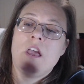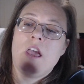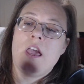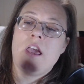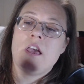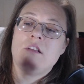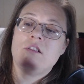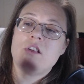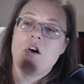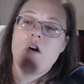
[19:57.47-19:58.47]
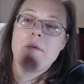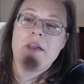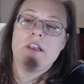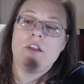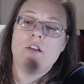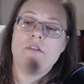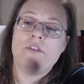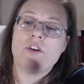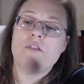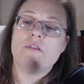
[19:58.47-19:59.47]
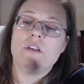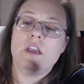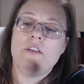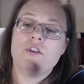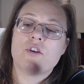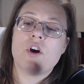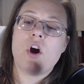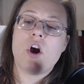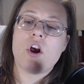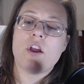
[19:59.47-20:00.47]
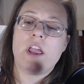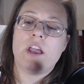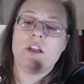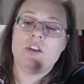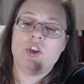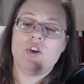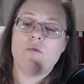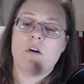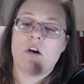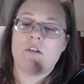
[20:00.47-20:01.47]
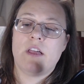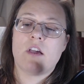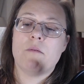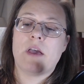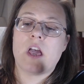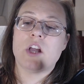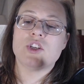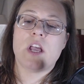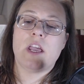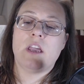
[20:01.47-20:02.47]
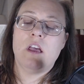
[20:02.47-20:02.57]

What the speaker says: And so, I mean, you know, if you're in your car and you are like, oh my gosh, I